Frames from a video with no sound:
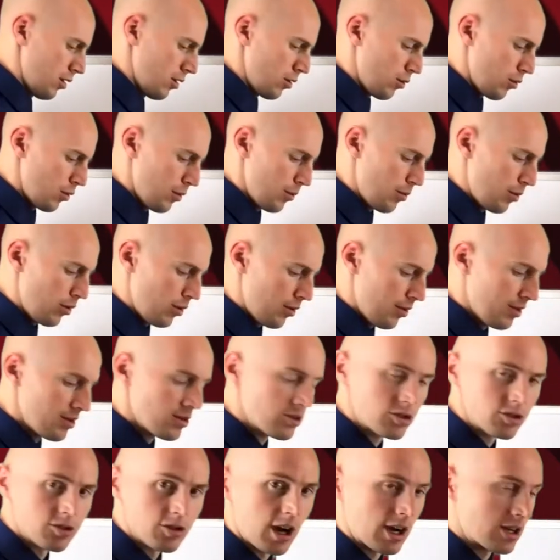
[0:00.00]
through both
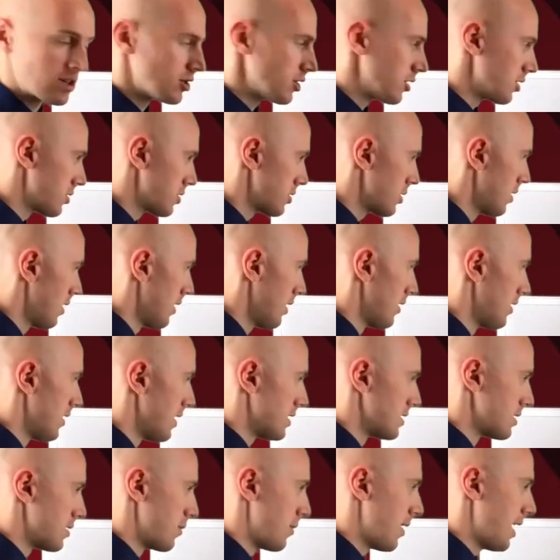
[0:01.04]
structures, the
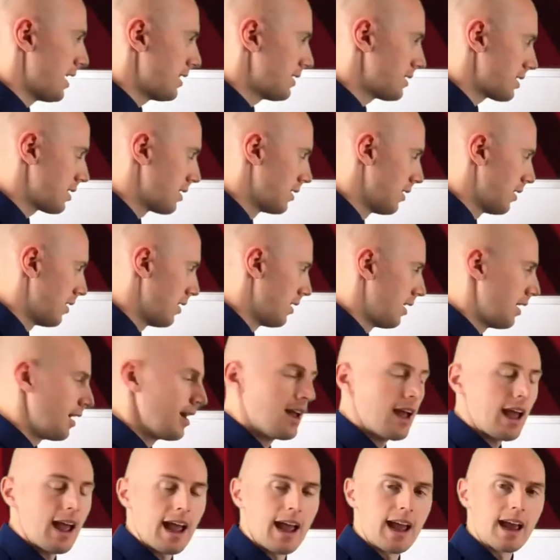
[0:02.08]
cement
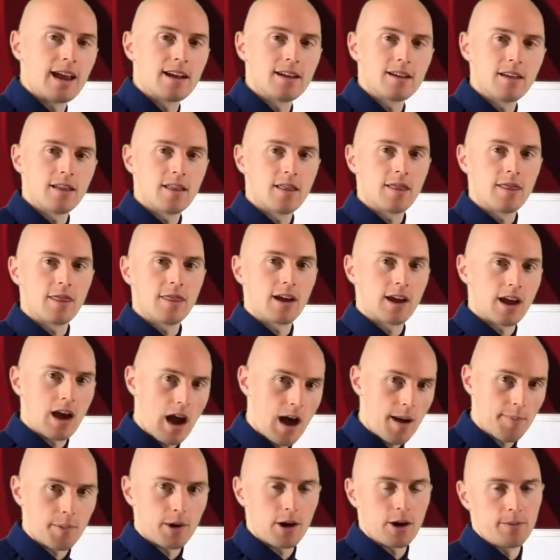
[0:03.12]
and the
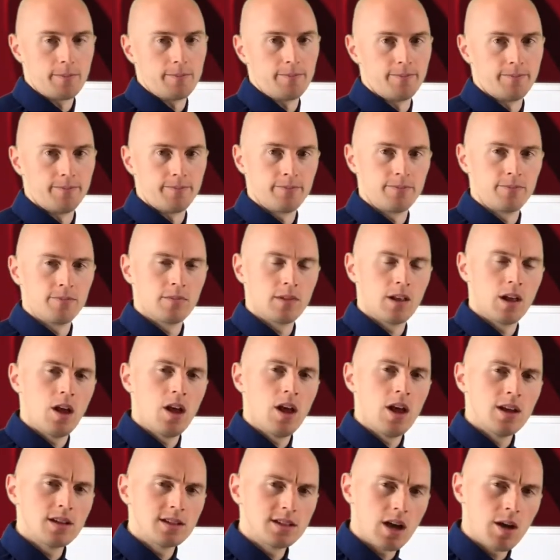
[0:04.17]
copper.
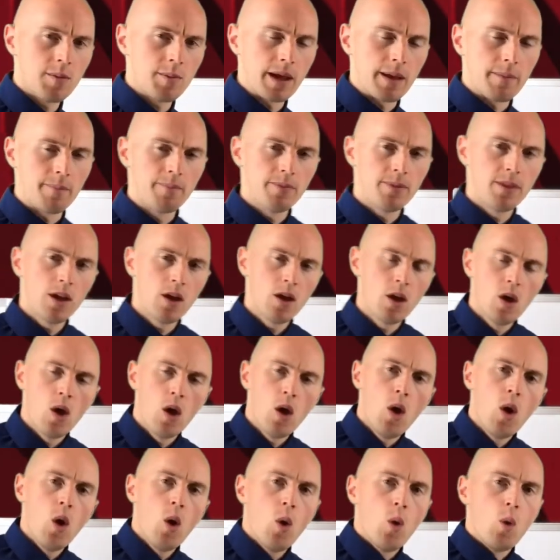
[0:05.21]
Tell me,
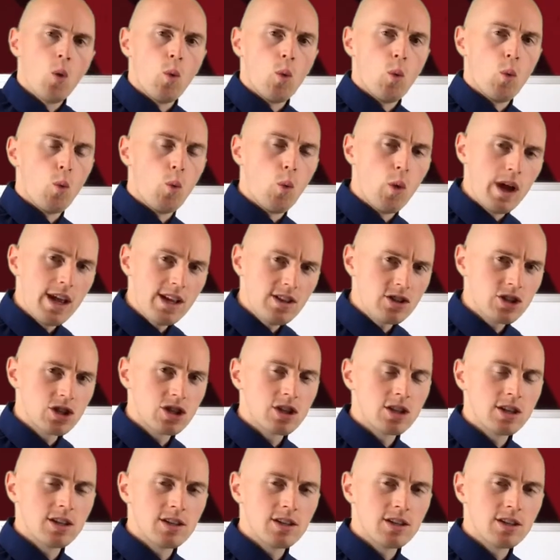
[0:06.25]
which